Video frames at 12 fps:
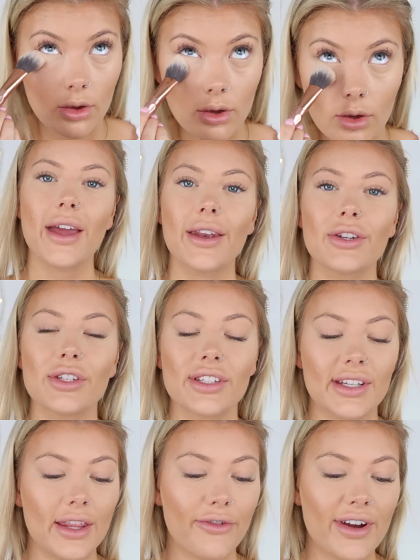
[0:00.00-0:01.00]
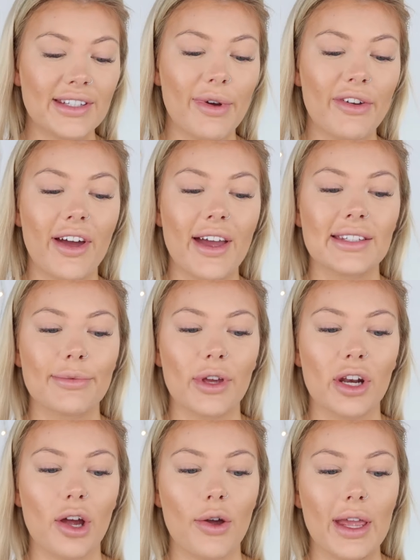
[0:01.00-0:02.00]
Then to set the rest of my face, I'm going
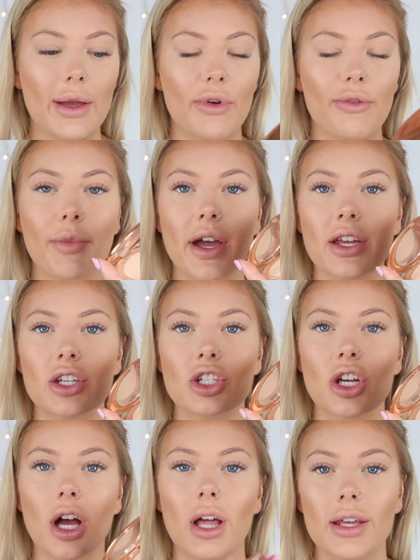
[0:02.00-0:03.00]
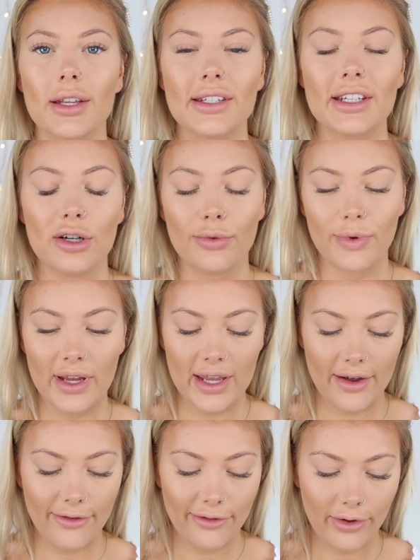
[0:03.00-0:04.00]
to go in with my Charlotte
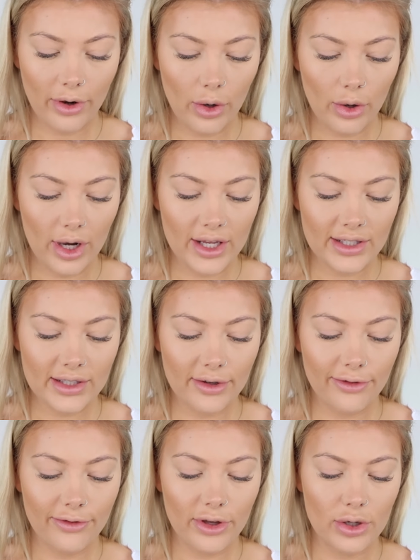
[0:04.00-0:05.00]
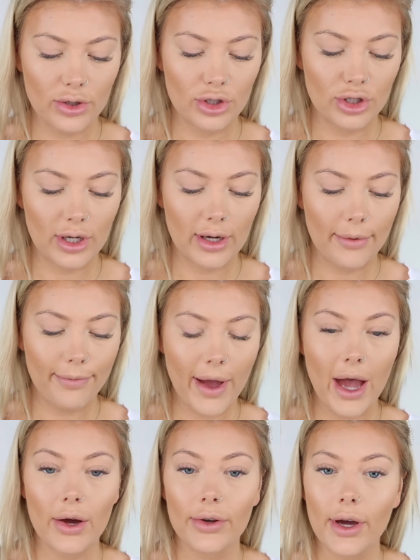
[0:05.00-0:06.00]
Tilbury Flawless Fusion
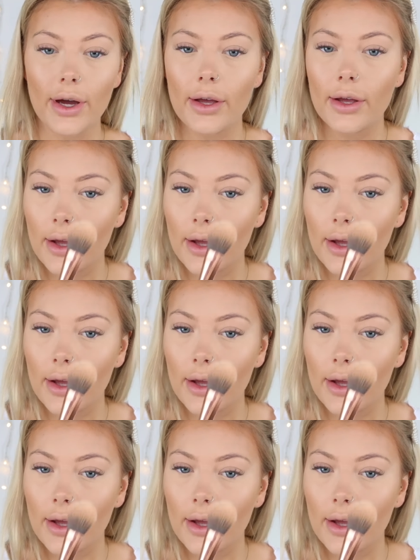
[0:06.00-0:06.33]
powder.